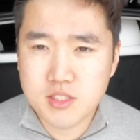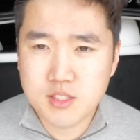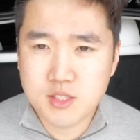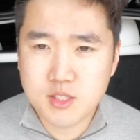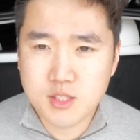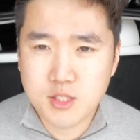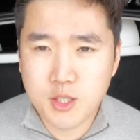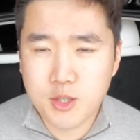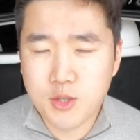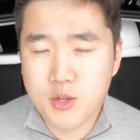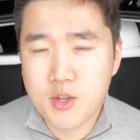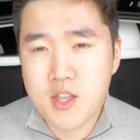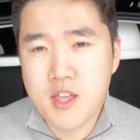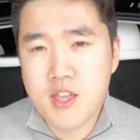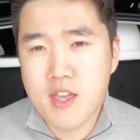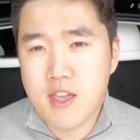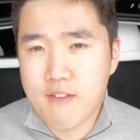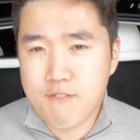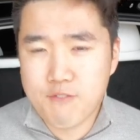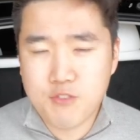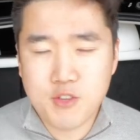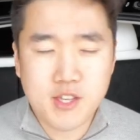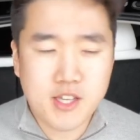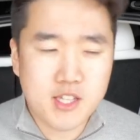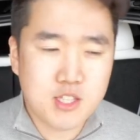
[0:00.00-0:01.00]
So
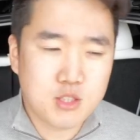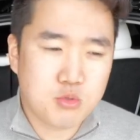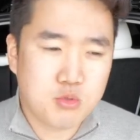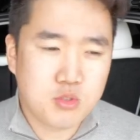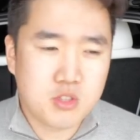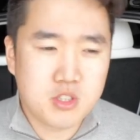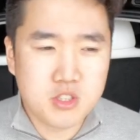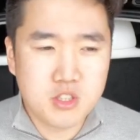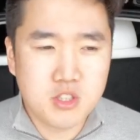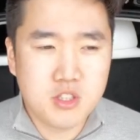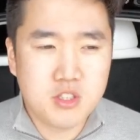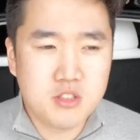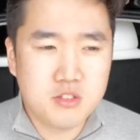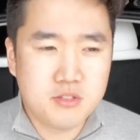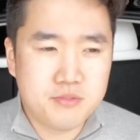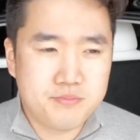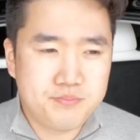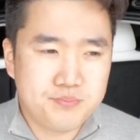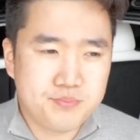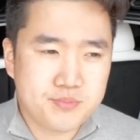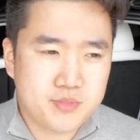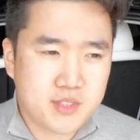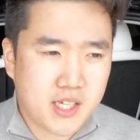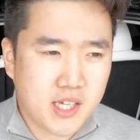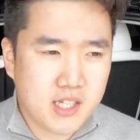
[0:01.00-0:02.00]
if you guys were
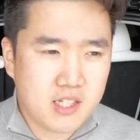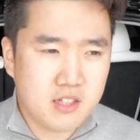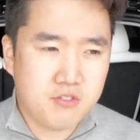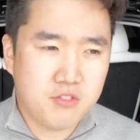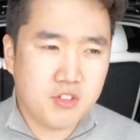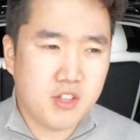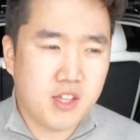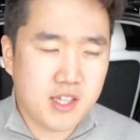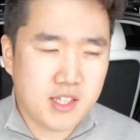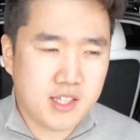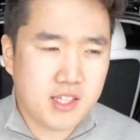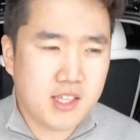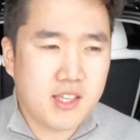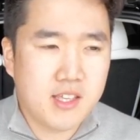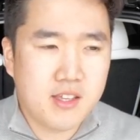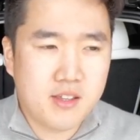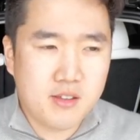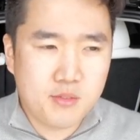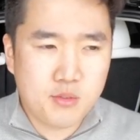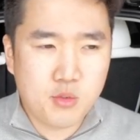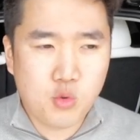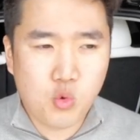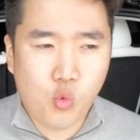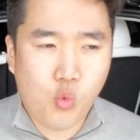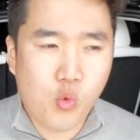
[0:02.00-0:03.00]
kind of like
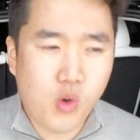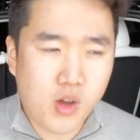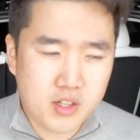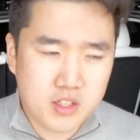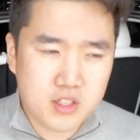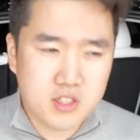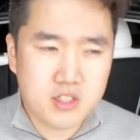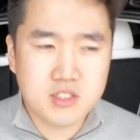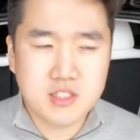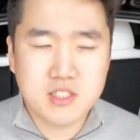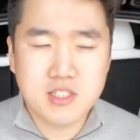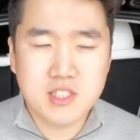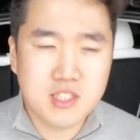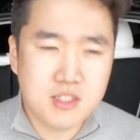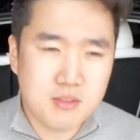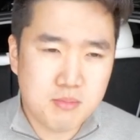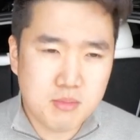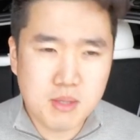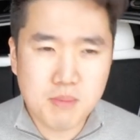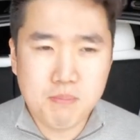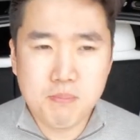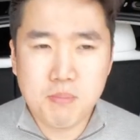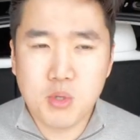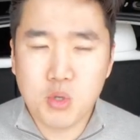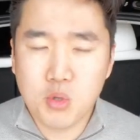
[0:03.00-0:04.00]
want to see
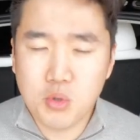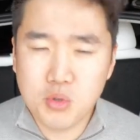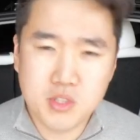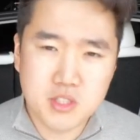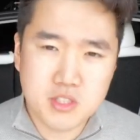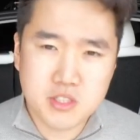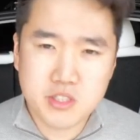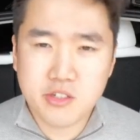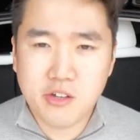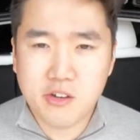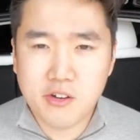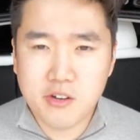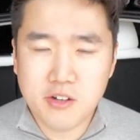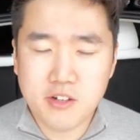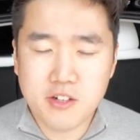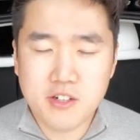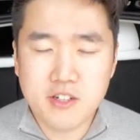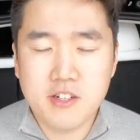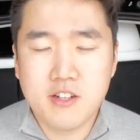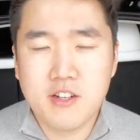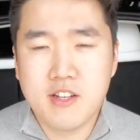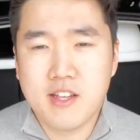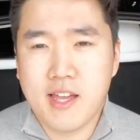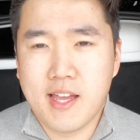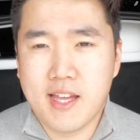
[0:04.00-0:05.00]
me build this car
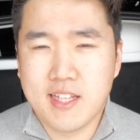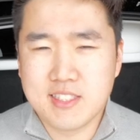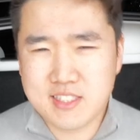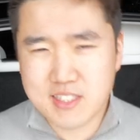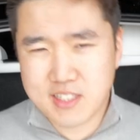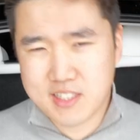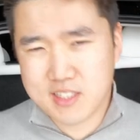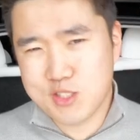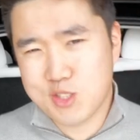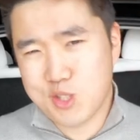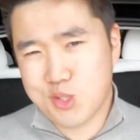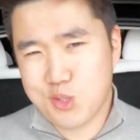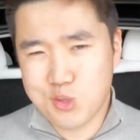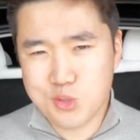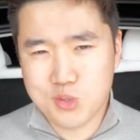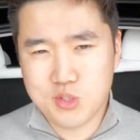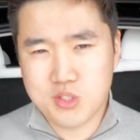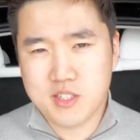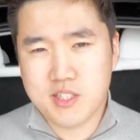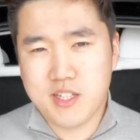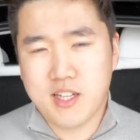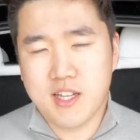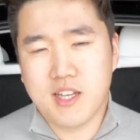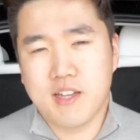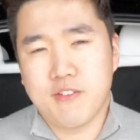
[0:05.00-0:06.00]
as like a tuner
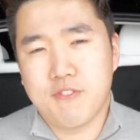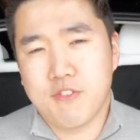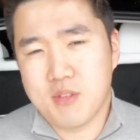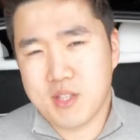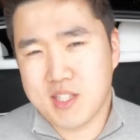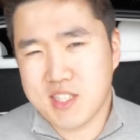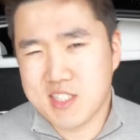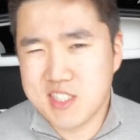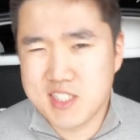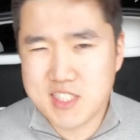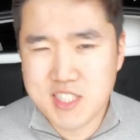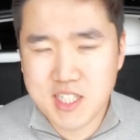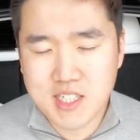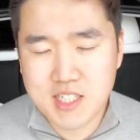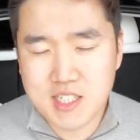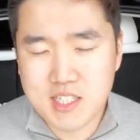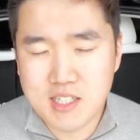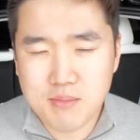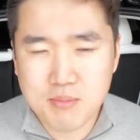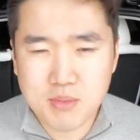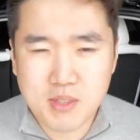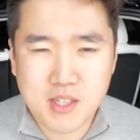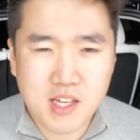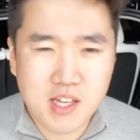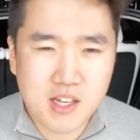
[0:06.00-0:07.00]
guy for like a
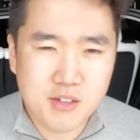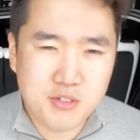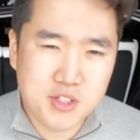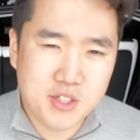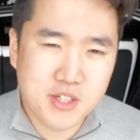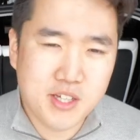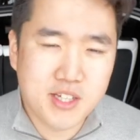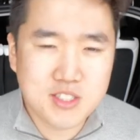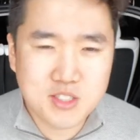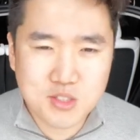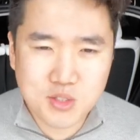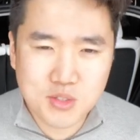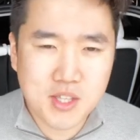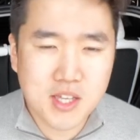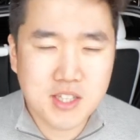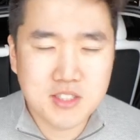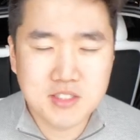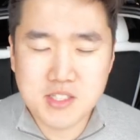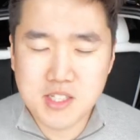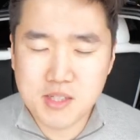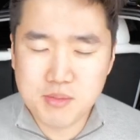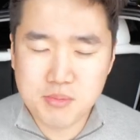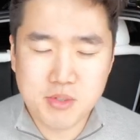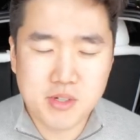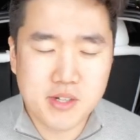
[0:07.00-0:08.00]
JDM guy, S2000
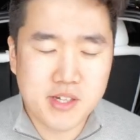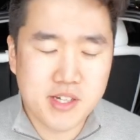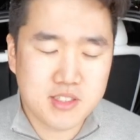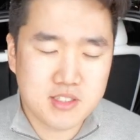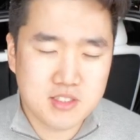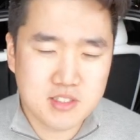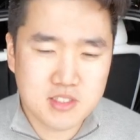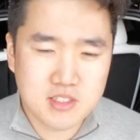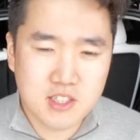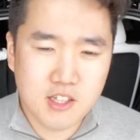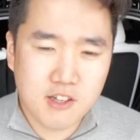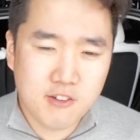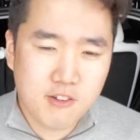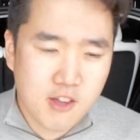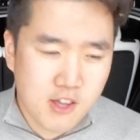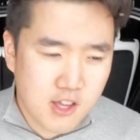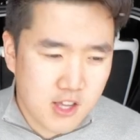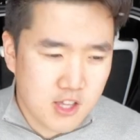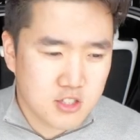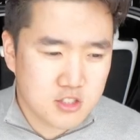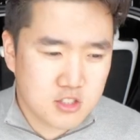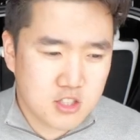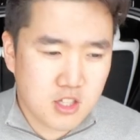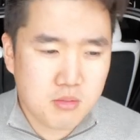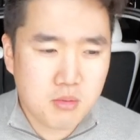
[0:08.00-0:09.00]
WRX and
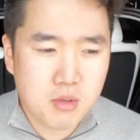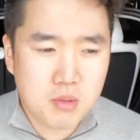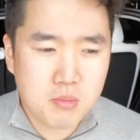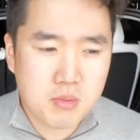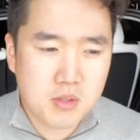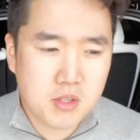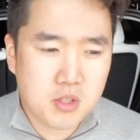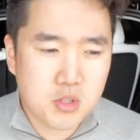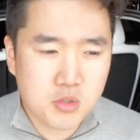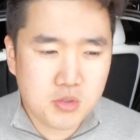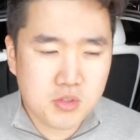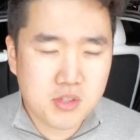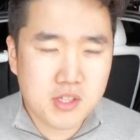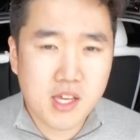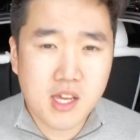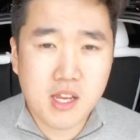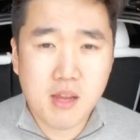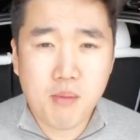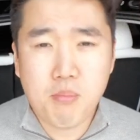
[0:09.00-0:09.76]
stuff. So I'm gonna be doing that.